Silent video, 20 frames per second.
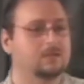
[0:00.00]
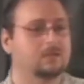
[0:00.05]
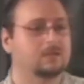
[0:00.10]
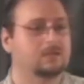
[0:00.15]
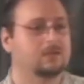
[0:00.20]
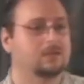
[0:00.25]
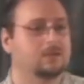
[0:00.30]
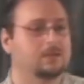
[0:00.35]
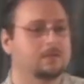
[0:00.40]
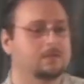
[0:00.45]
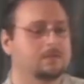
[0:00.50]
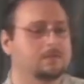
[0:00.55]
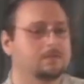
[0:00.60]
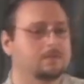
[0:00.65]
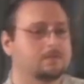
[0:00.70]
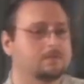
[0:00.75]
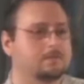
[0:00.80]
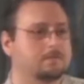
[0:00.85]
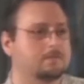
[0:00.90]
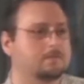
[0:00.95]

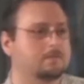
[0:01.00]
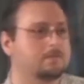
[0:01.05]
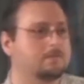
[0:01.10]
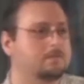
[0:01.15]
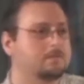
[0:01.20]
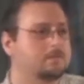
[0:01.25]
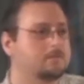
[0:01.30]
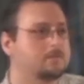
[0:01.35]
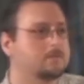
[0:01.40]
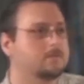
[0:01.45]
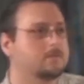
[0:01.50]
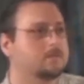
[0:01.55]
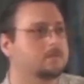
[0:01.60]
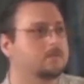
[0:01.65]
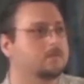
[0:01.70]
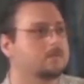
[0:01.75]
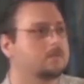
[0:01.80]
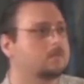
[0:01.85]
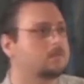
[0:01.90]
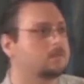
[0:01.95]

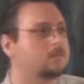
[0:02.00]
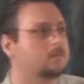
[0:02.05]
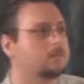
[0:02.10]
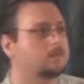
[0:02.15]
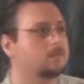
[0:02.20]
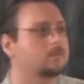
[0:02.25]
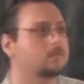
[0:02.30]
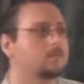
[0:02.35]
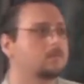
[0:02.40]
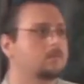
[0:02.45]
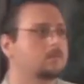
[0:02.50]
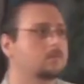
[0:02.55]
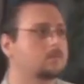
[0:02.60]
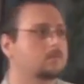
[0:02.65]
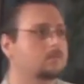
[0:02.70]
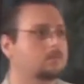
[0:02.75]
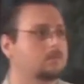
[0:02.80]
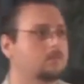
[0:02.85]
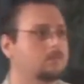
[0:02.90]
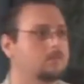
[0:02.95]

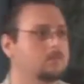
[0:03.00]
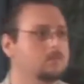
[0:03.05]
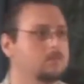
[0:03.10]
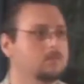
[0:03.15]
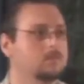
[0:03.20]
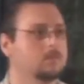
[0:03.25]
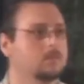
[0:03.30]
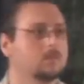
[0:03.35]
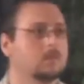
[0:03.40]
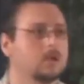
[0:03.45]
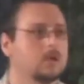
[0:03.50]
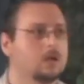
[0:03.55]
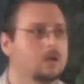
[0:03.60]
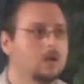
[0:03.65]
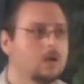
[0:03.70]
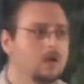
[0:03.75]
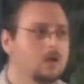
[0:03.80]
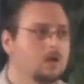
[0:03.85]
(no one is talking)